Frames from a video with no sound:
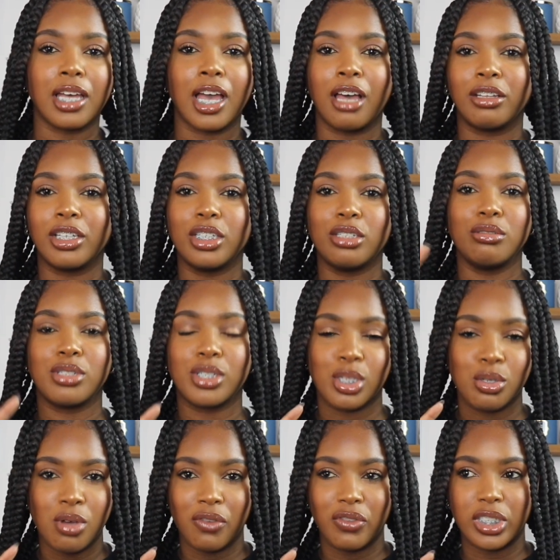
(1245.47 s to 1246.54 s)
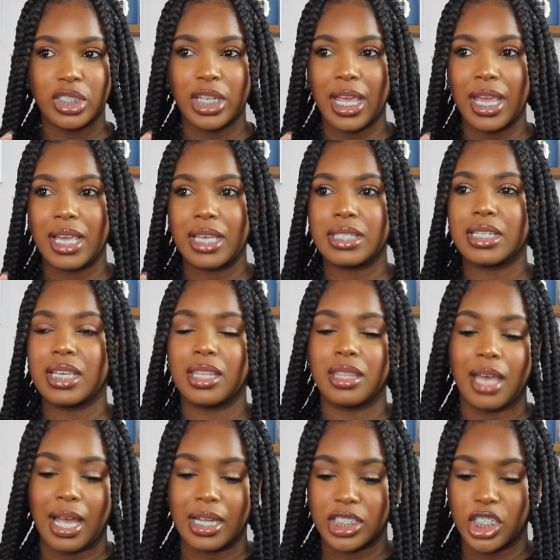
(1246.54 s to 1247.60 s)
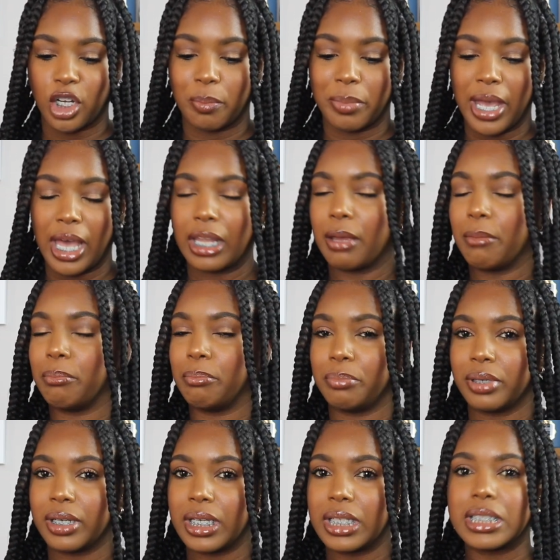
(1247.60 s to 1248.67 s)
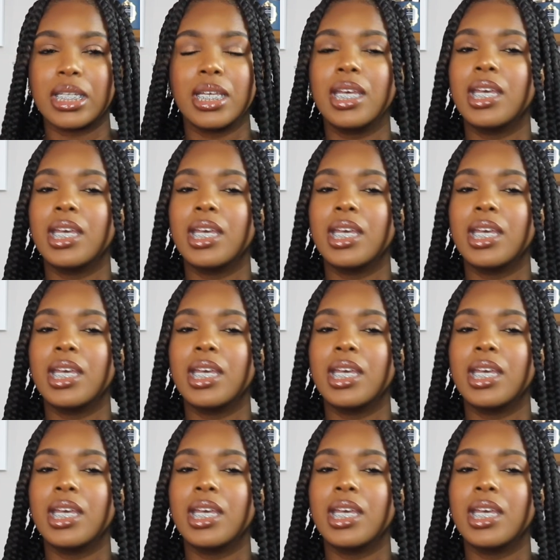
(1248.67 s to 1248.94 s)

I only used two of the shades in the eyeshadow palette, but